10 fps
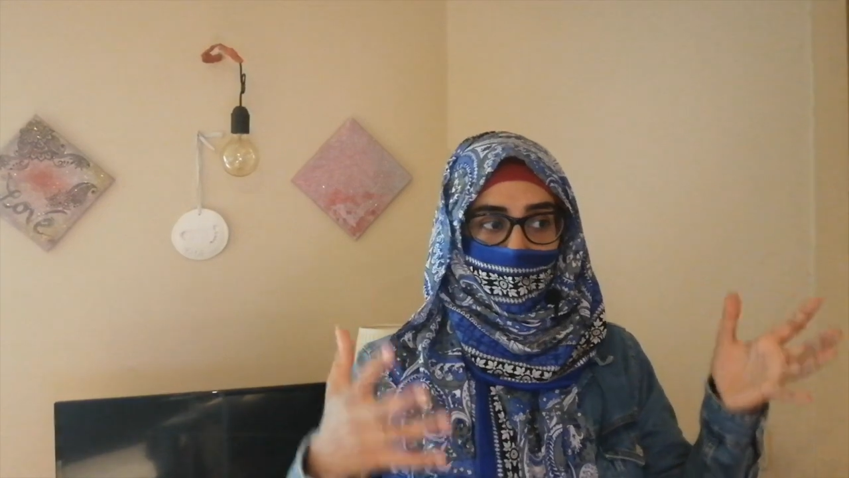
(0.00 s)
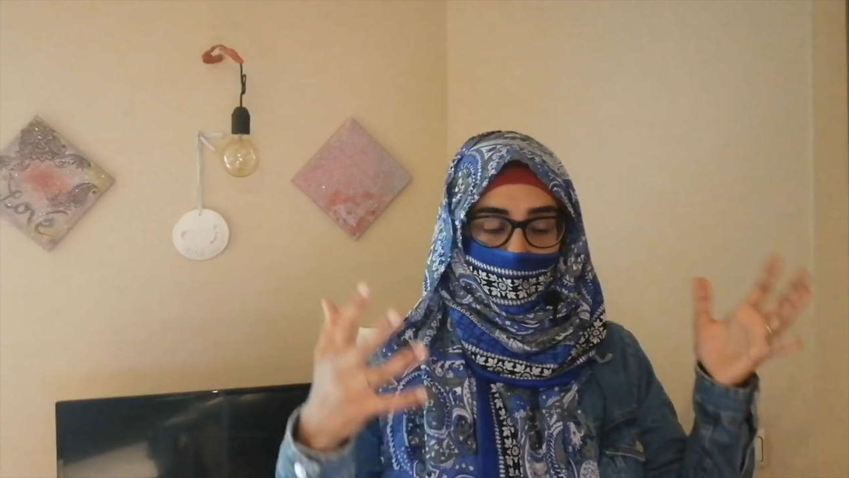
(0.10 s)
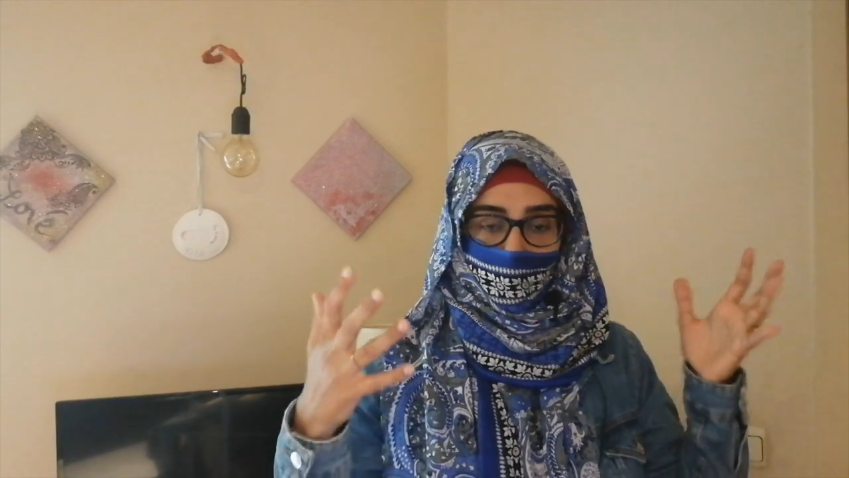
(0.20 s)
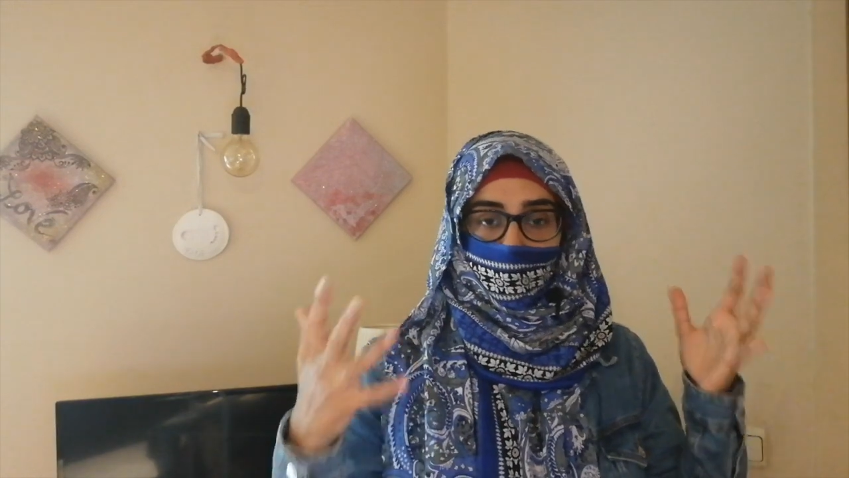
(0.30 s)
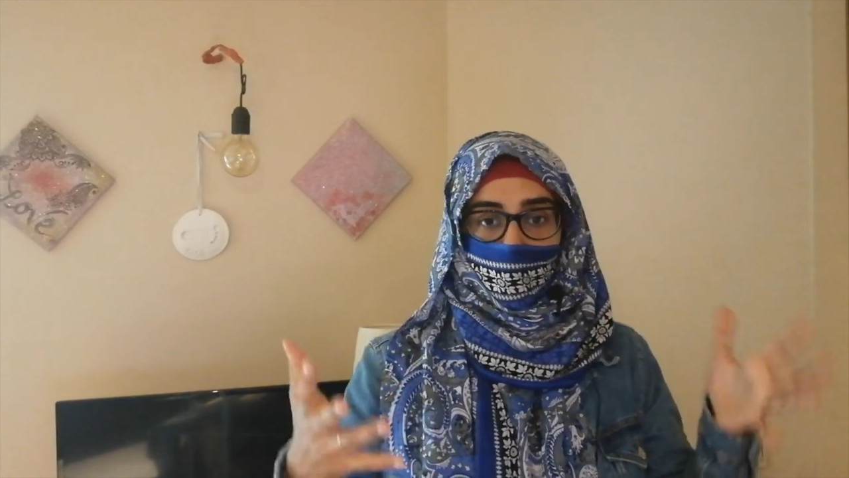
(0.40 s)

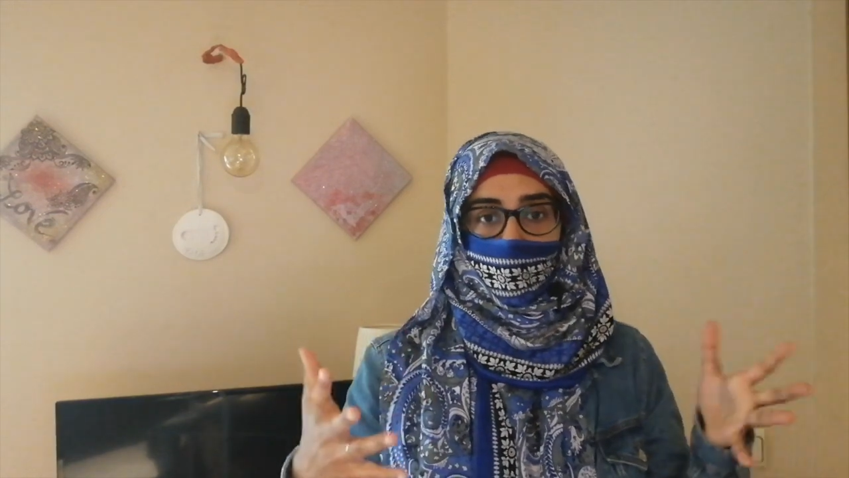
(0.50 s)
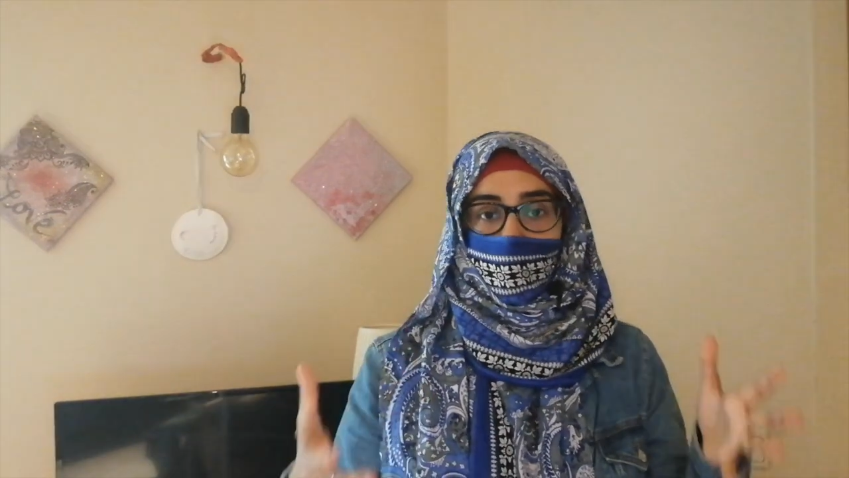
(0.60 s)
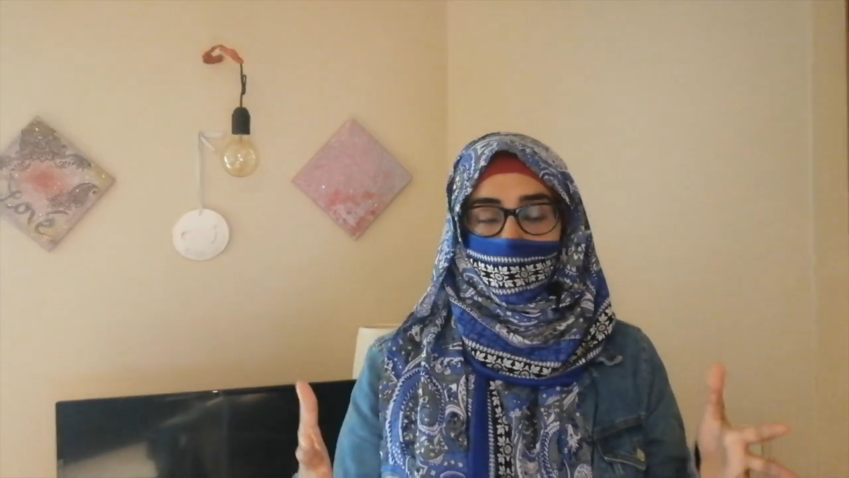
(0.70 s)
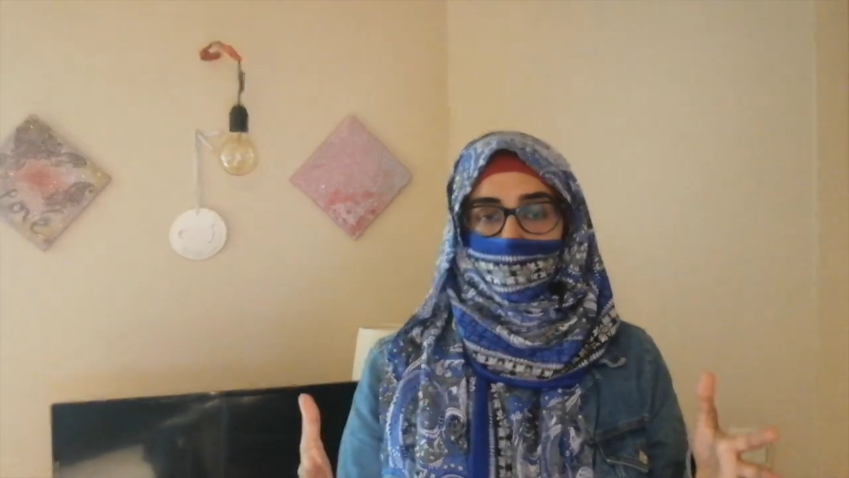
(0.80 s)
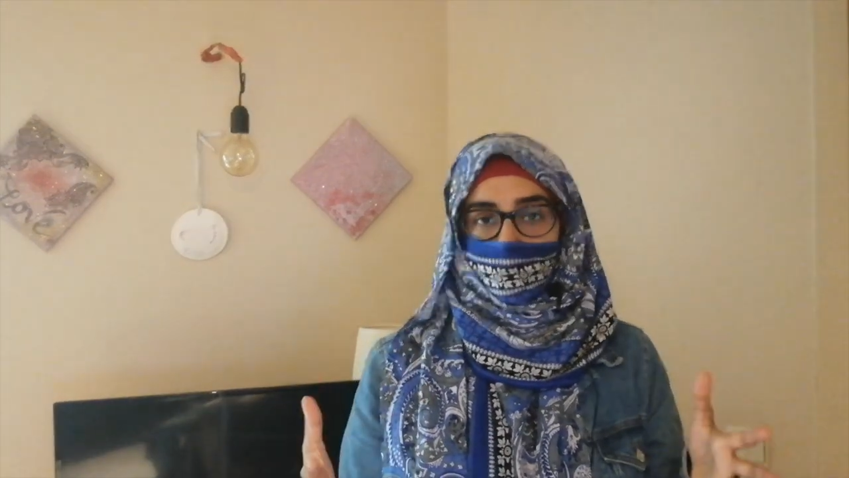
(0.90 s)
you know
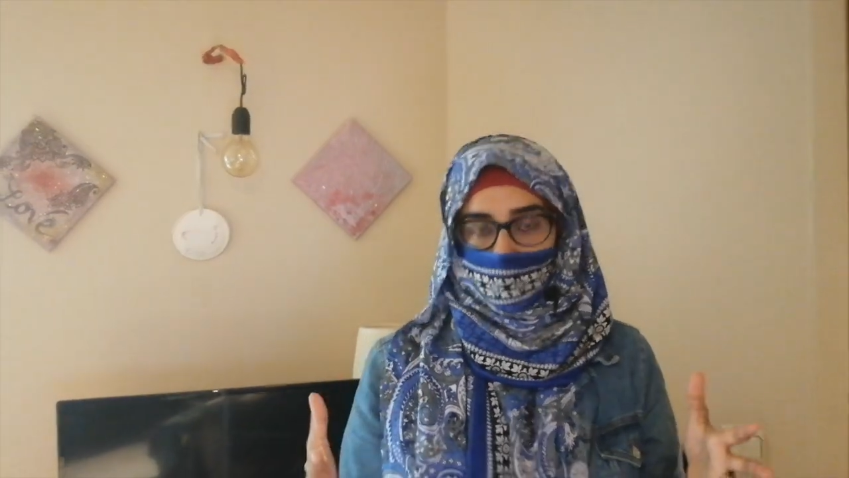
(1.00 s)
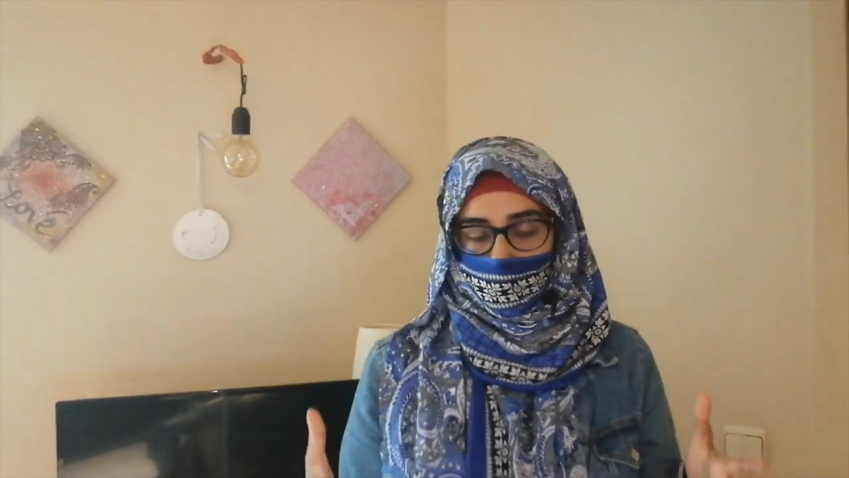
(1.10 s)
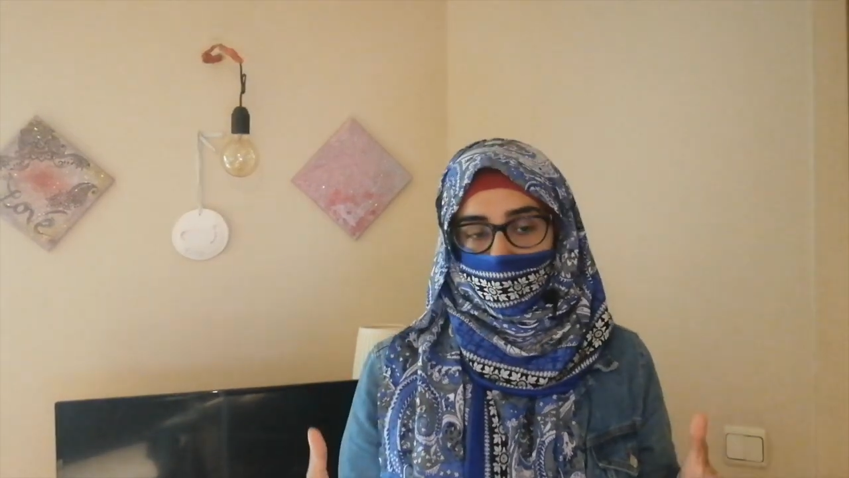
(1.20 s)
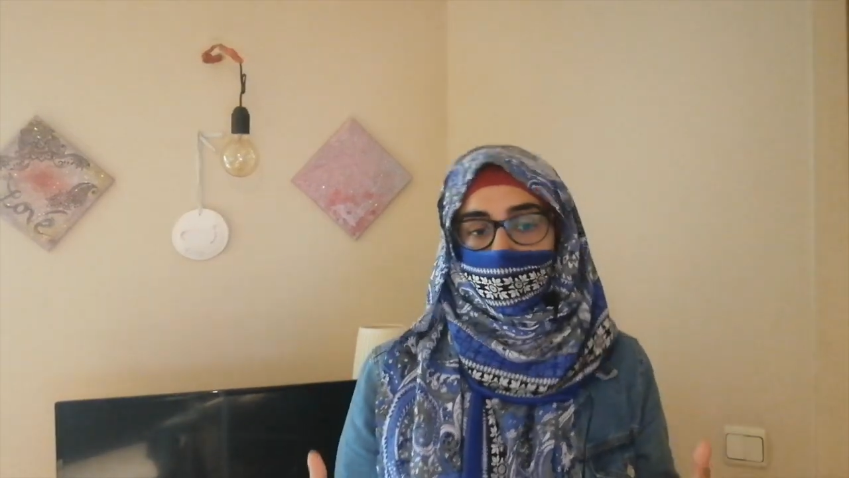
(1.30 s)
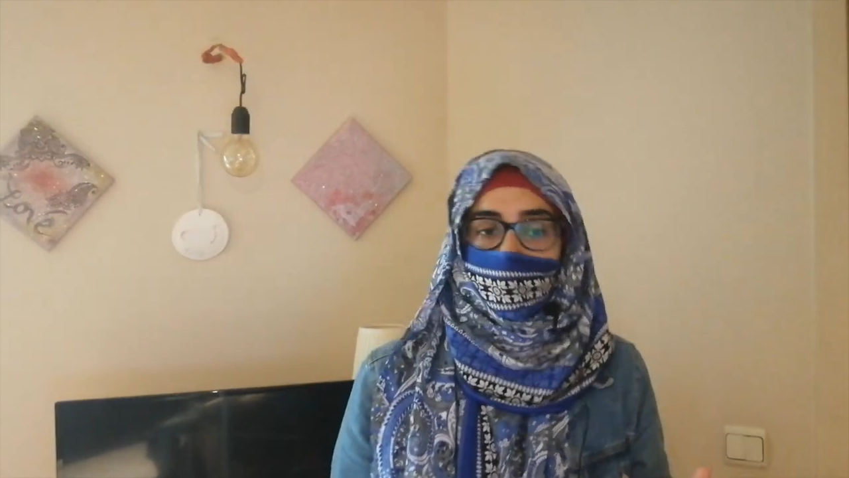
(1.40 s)
how to read
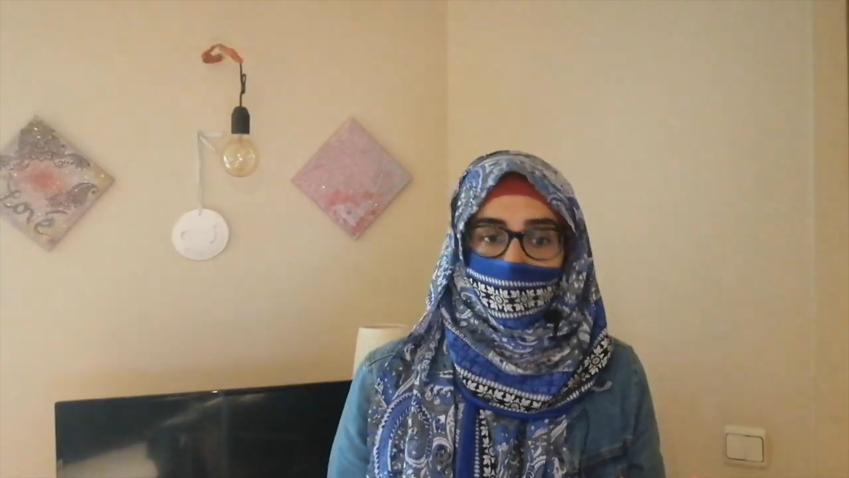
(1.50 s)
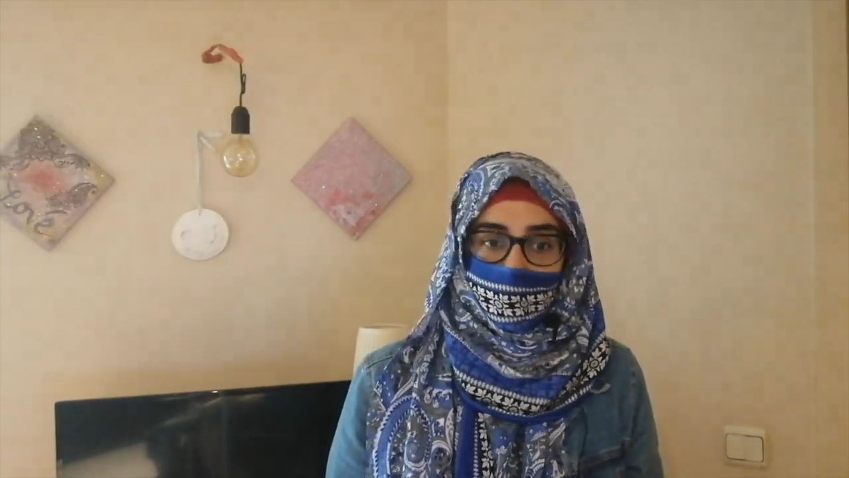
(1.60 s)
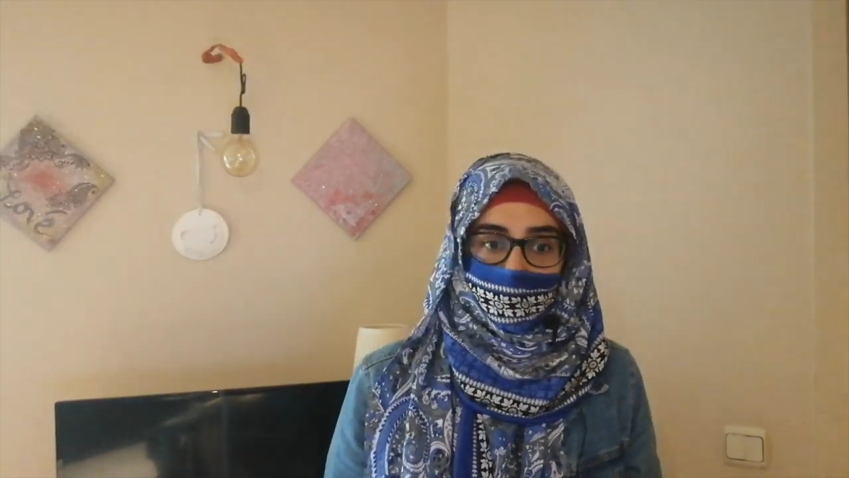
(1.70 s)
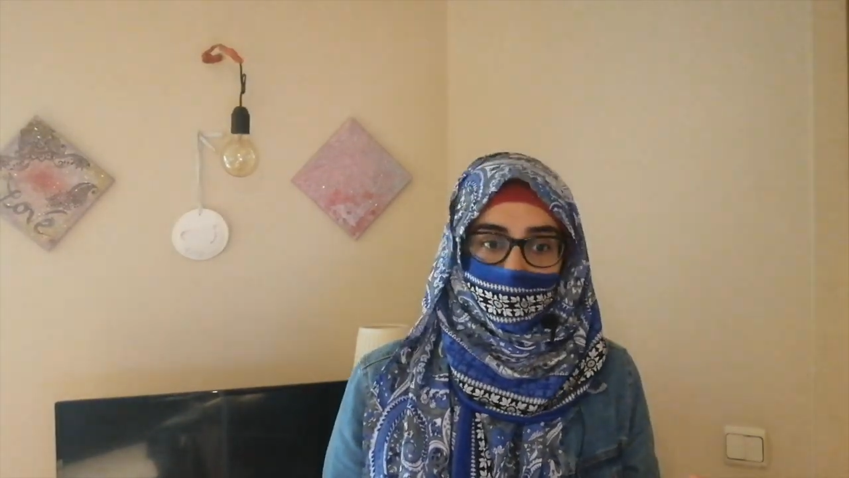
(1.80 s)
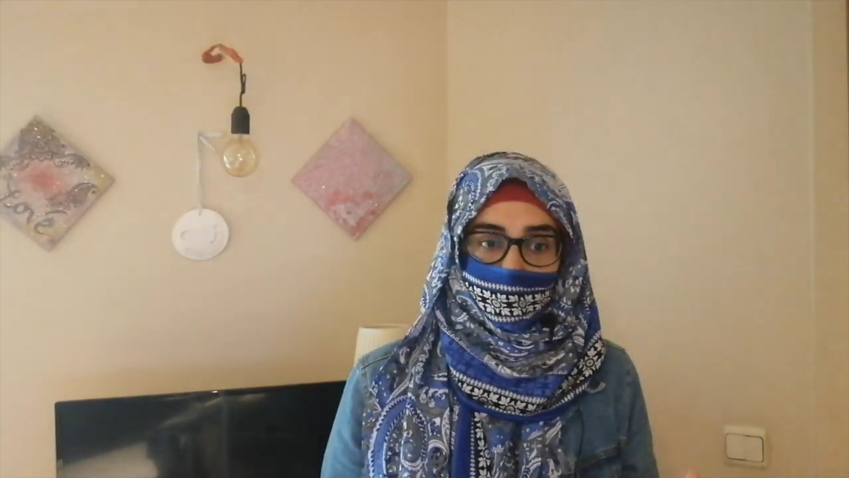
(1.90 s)
the Quran.